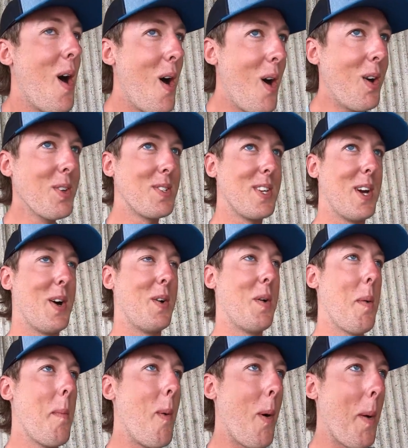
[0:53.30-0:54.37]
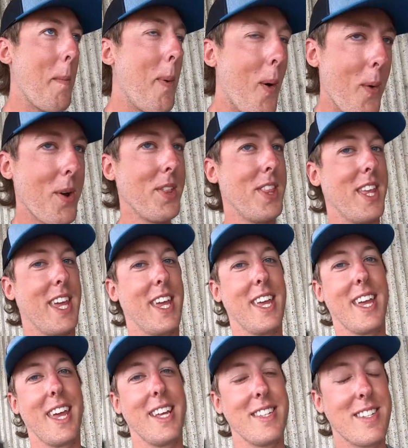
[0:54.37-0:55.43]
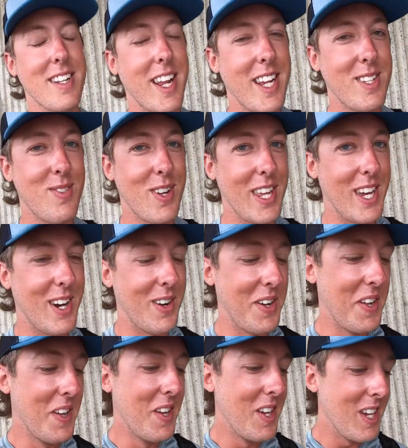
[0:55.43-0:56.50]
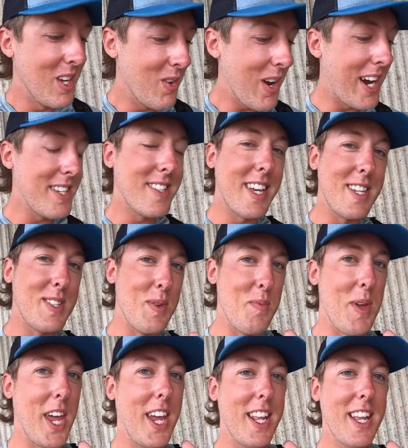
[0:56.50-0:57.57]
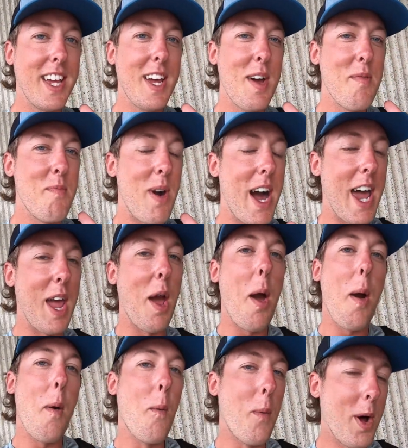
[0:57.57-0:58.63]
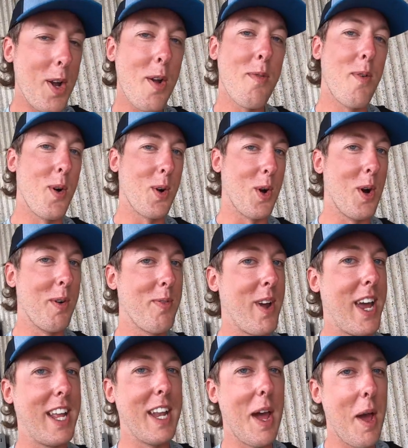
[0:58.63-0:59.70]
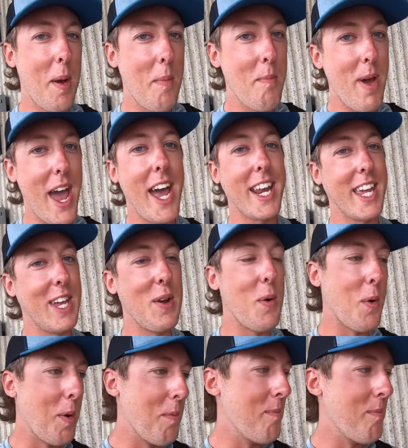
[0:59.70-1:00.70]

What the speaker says: Also, more importantly, in today's video, you guys get to meet my wonderful girlfriend, Maddie, or